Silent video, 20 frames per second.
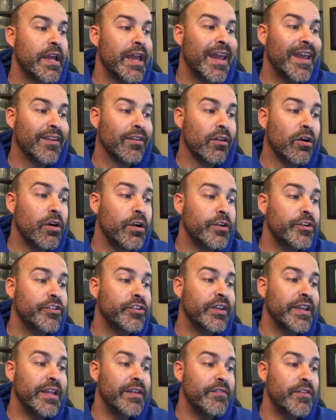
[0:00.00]
enlarged
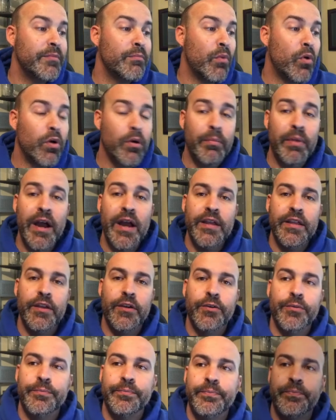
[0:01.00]
even more by
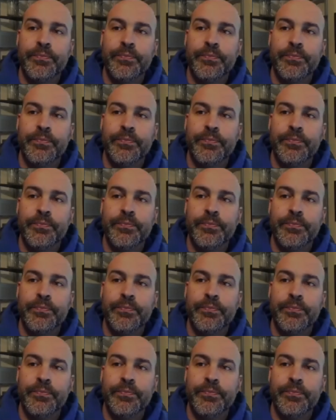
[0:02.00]
you